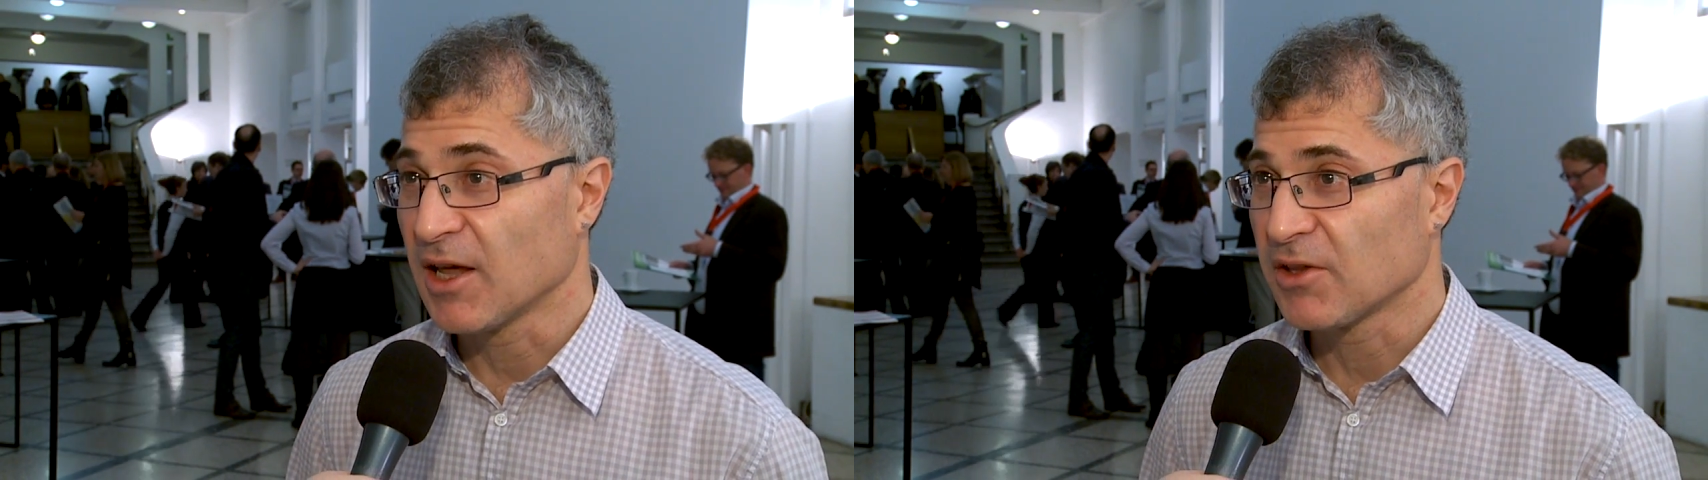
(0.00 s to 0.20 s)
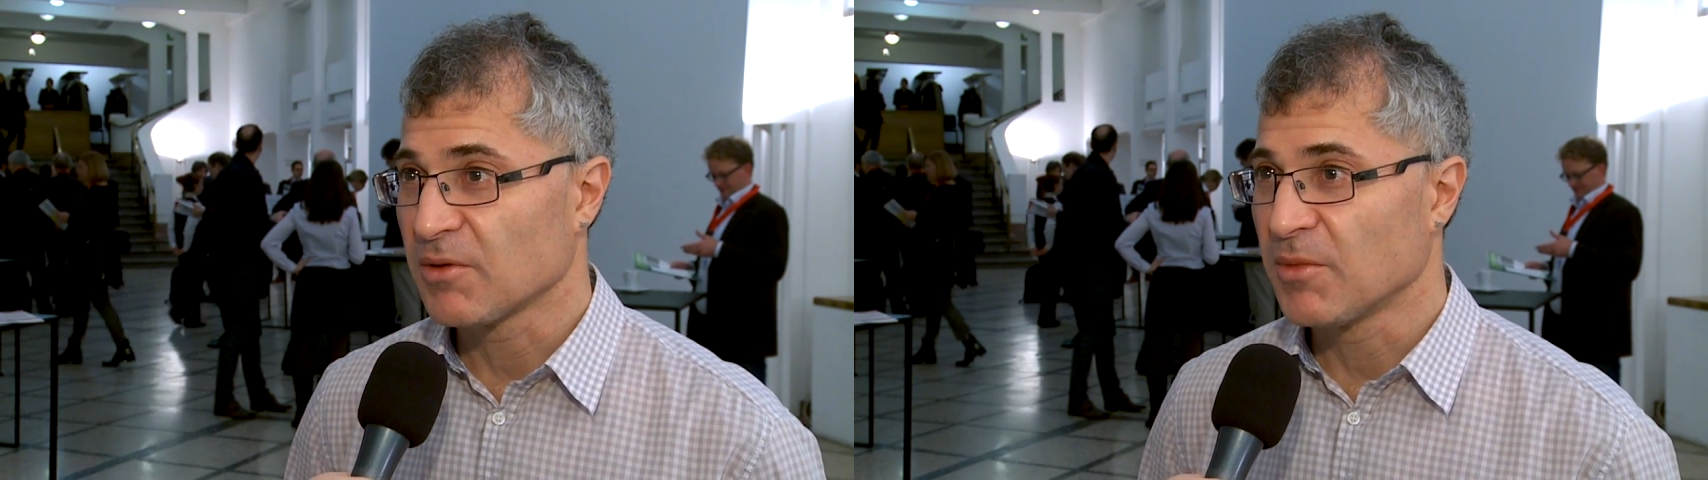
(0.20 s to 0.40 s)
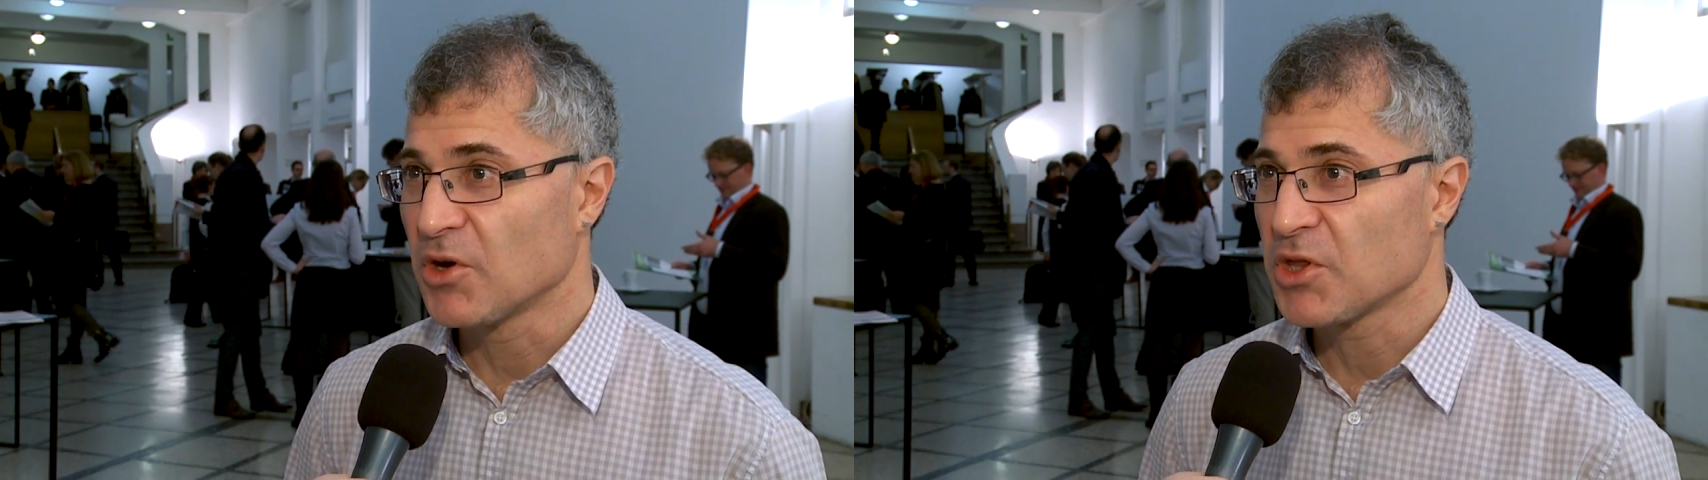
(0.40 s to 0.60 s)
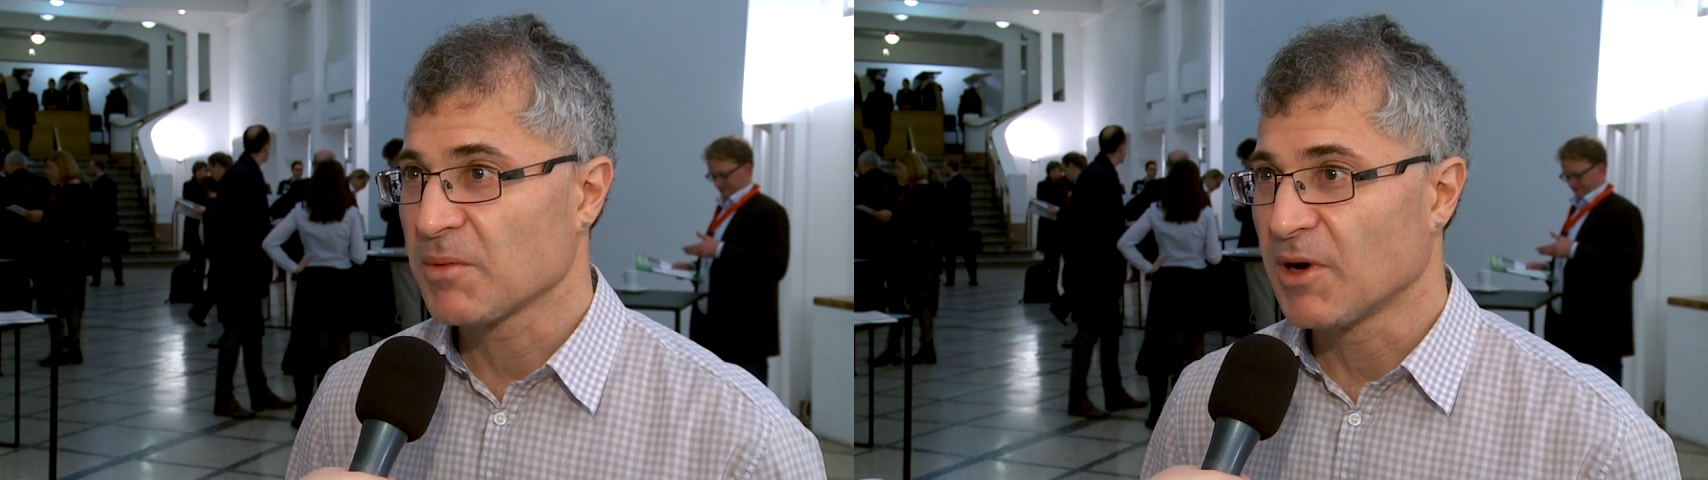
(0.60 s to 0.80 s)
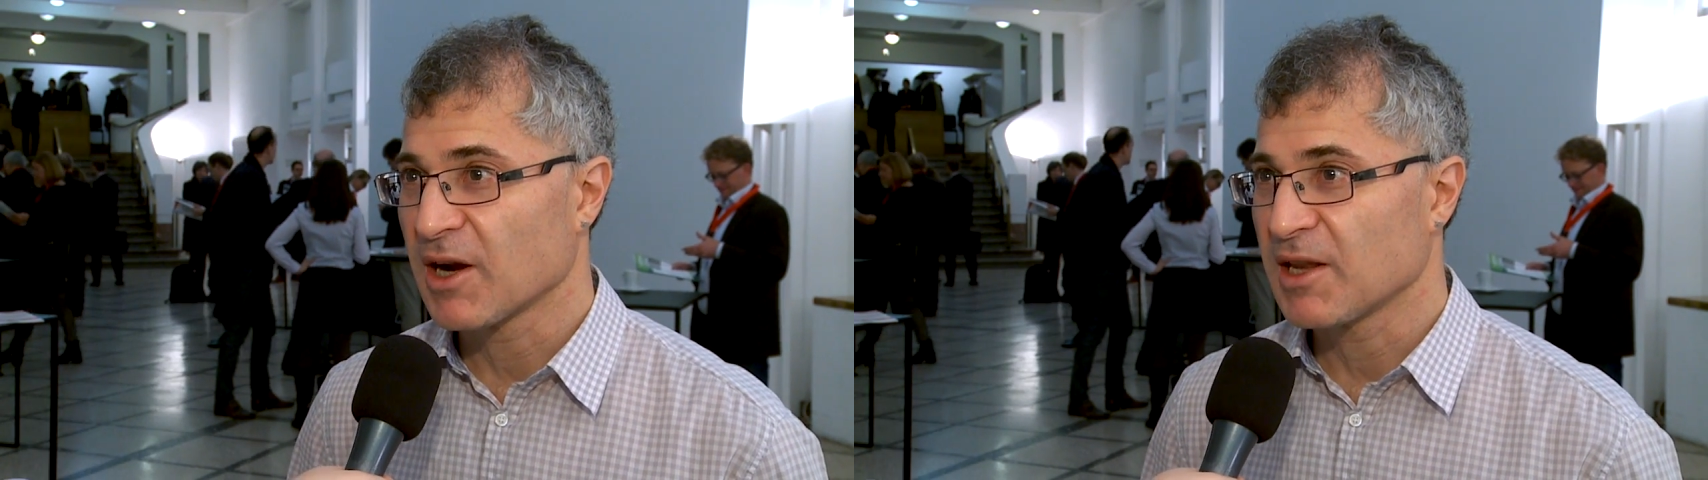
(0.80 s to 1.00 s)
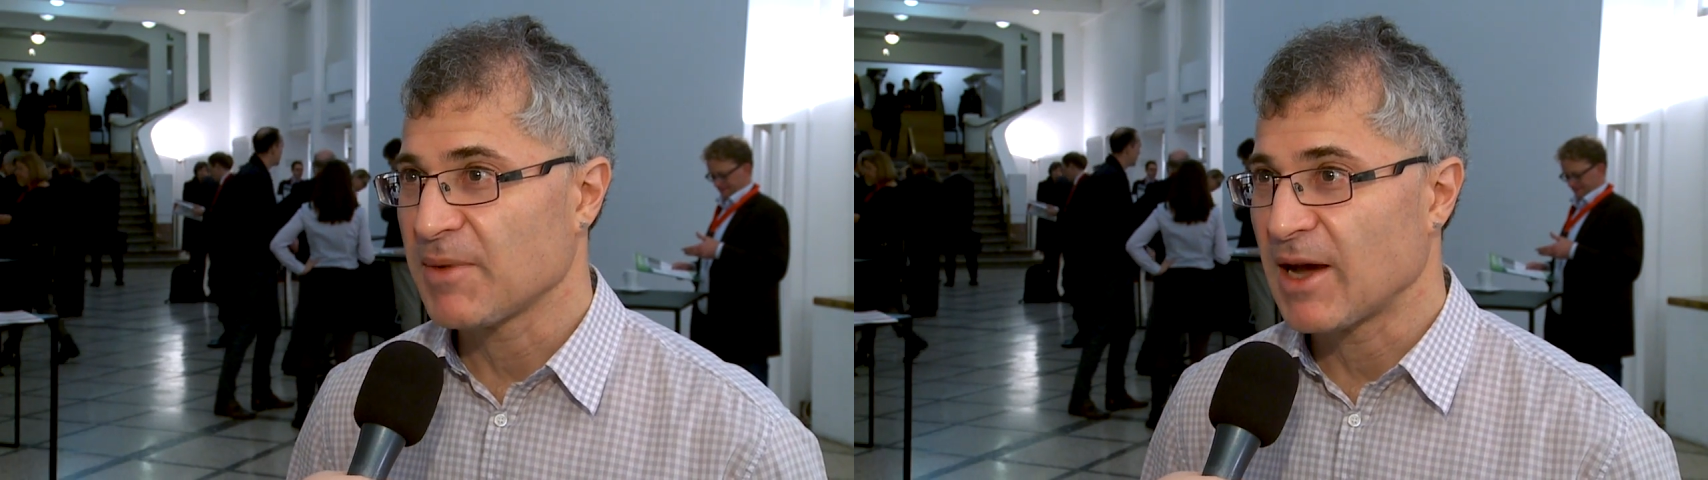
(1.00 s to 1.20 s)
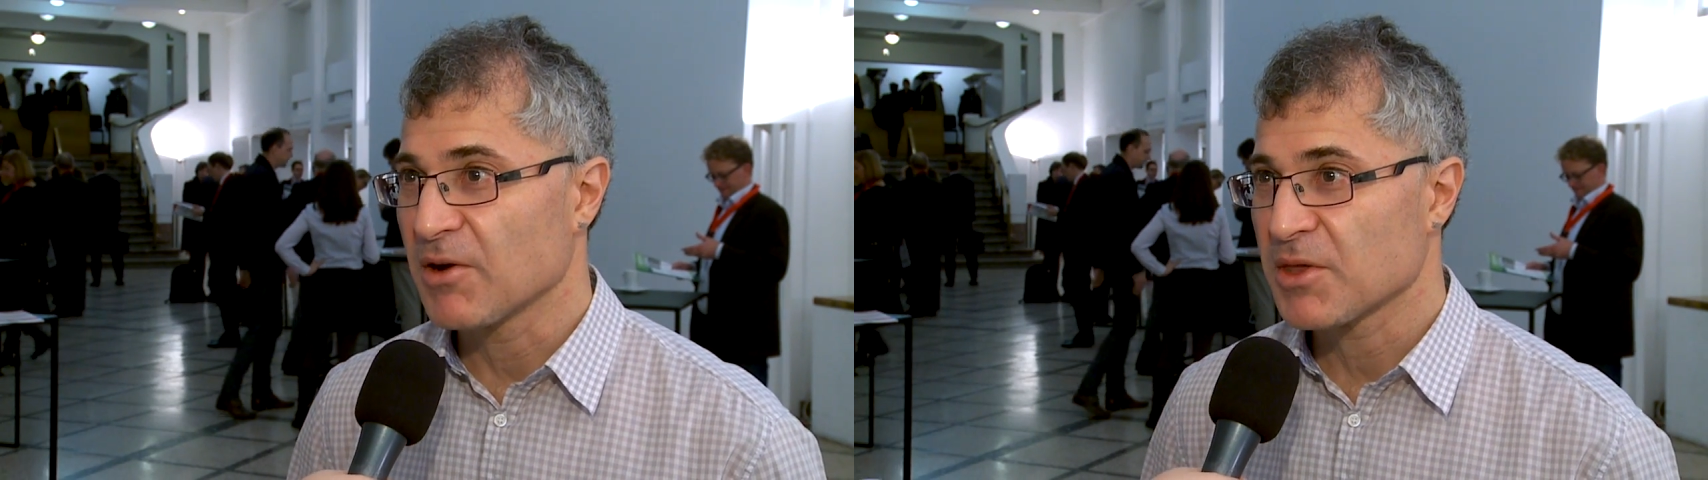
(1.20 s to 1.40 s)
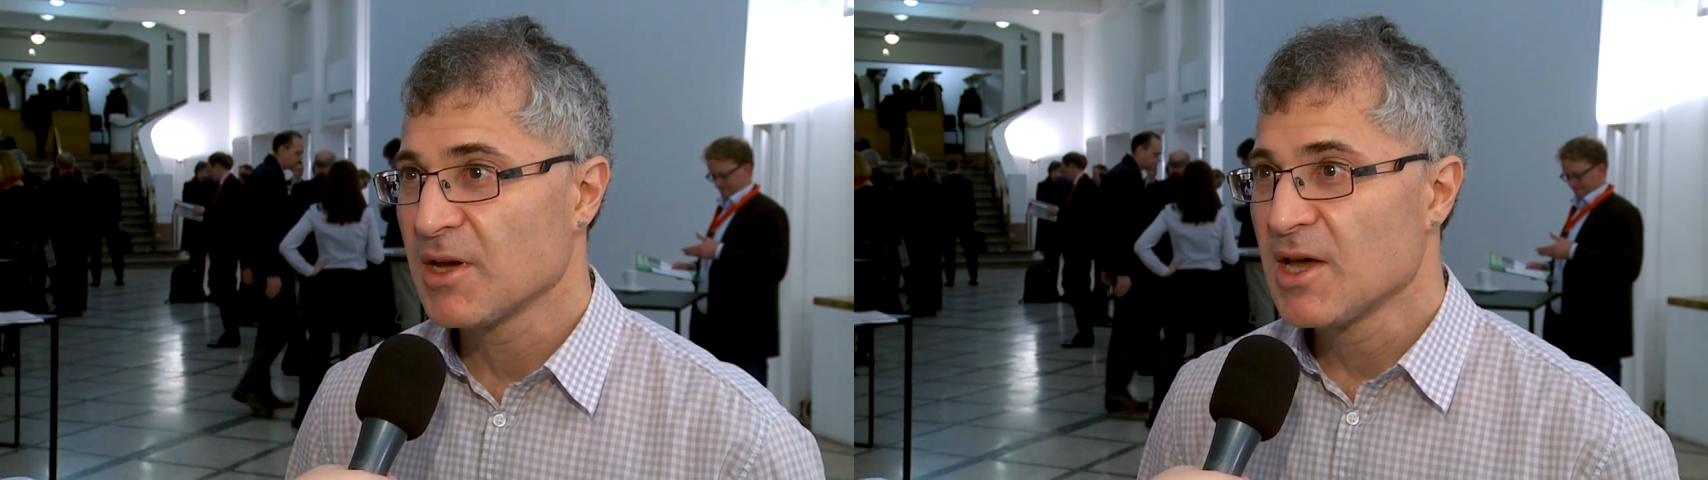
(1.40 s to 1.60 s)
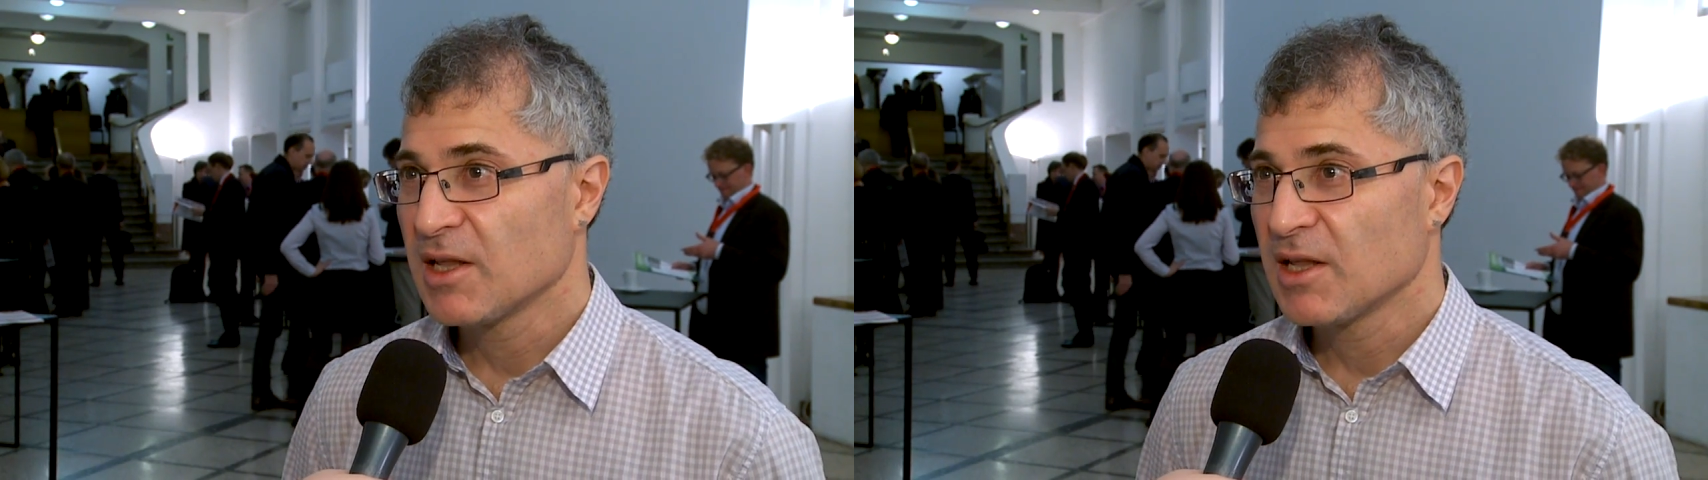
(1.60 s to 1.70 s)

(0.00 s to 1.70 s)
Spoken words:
other emerging market powers.